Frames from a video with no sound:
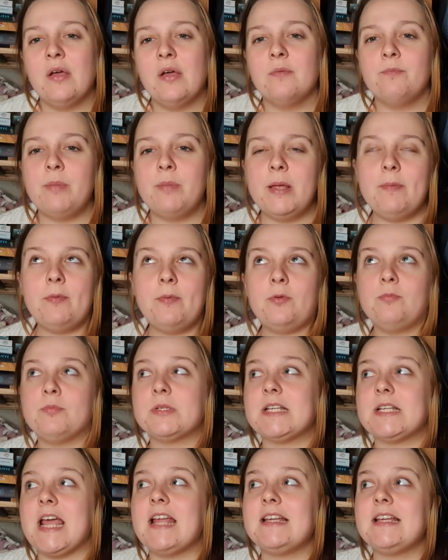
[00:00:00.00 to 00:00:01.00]
people
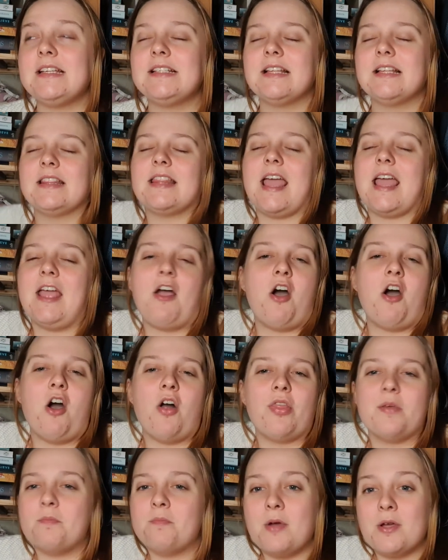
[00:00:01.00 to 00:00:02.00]
pretending that they are
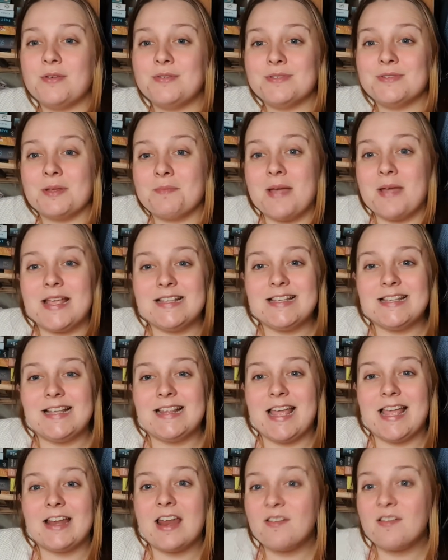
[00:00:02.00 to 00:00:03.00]
the most amazing they
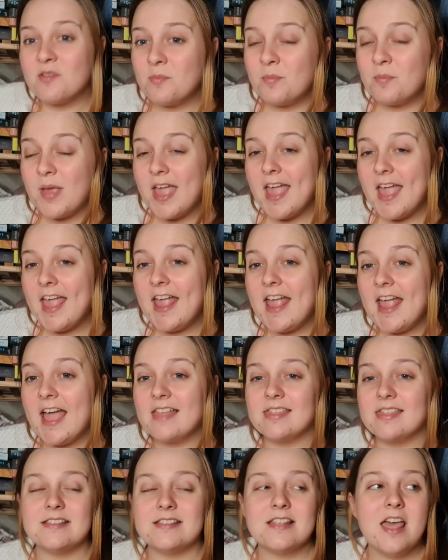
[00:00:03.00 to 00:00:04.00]
could ever be,
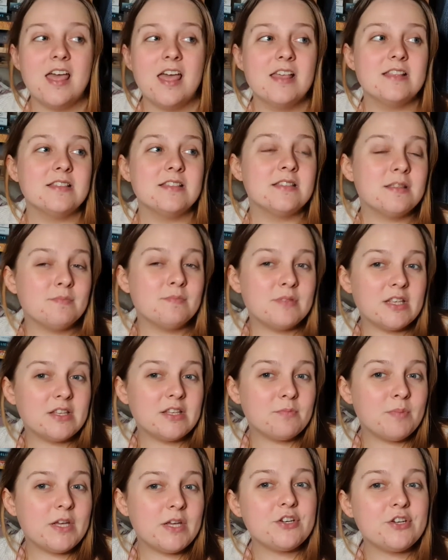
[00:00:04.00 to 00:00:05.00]
and there's some
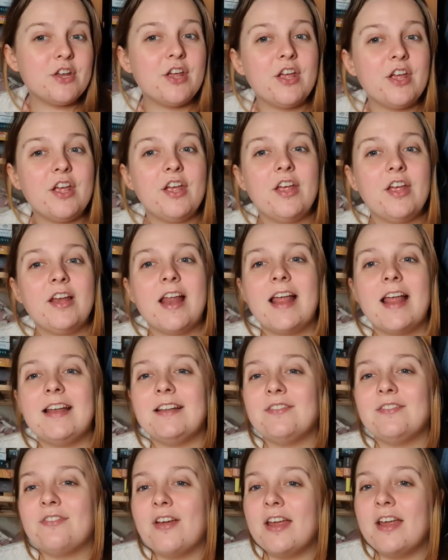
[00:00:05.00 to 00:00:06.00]
suspicion, and
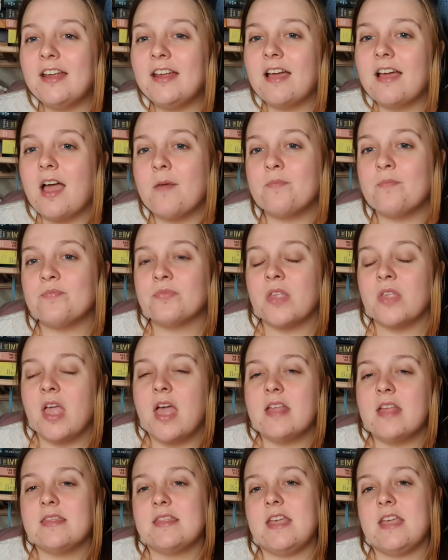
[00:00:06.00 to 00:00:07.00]
it's very
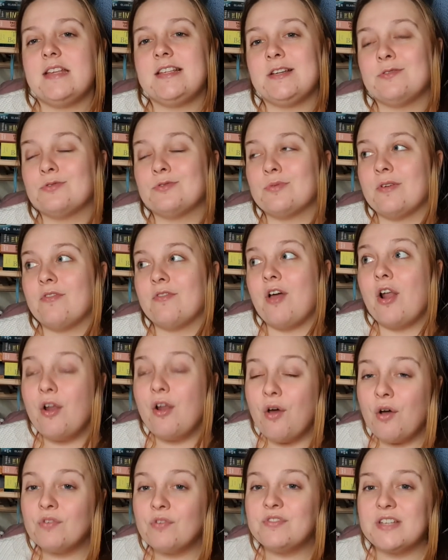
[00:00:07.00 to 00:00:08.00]
it deals with a
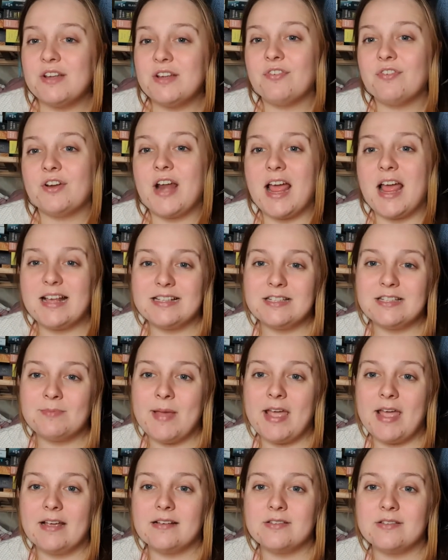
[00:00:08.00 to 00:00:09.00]
lot of different
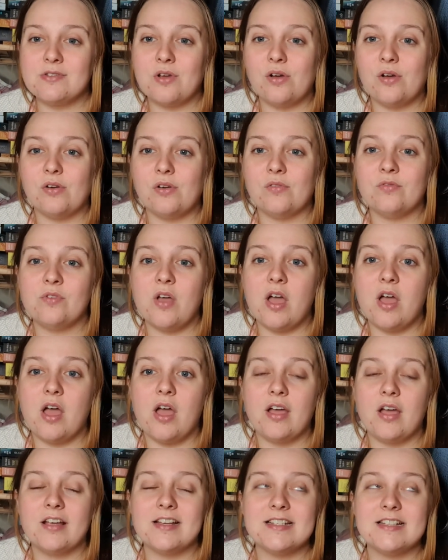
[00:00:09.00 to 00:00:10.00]
aspects of
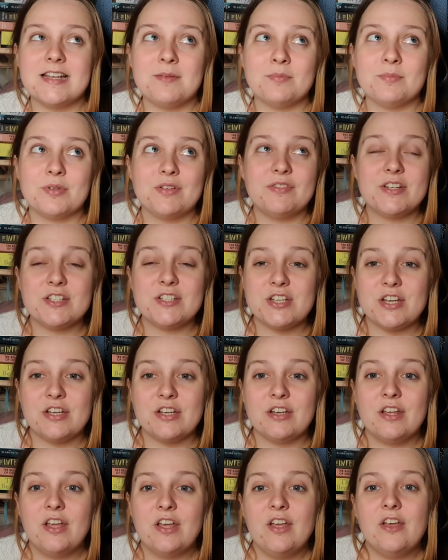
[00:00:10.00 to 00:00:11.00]
contemporary fiction,
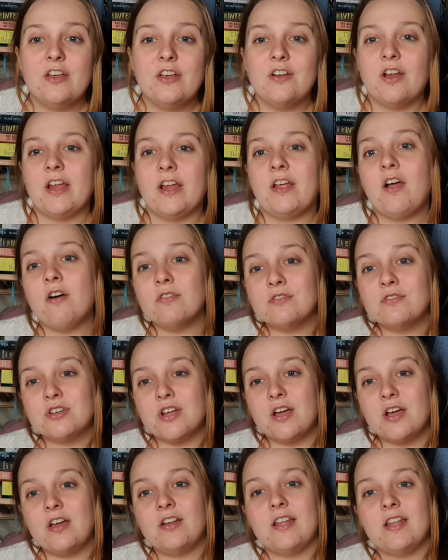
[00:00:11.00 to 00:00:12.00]
like
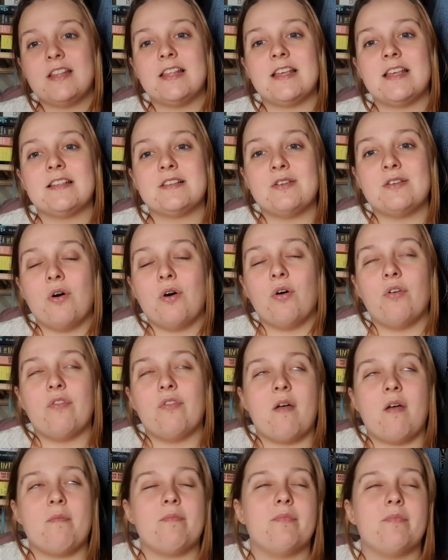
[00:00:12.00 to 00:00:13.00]
culture, like there's a lot of
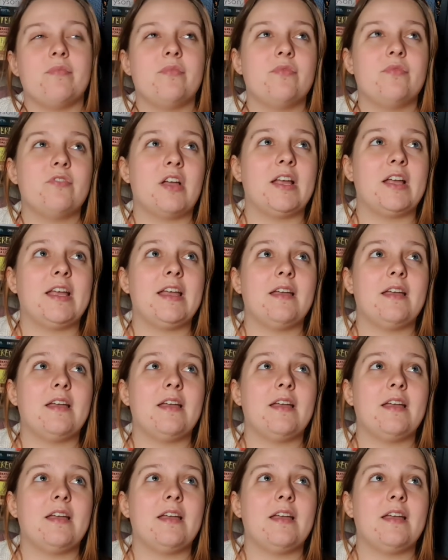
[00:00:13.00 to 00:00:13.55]
like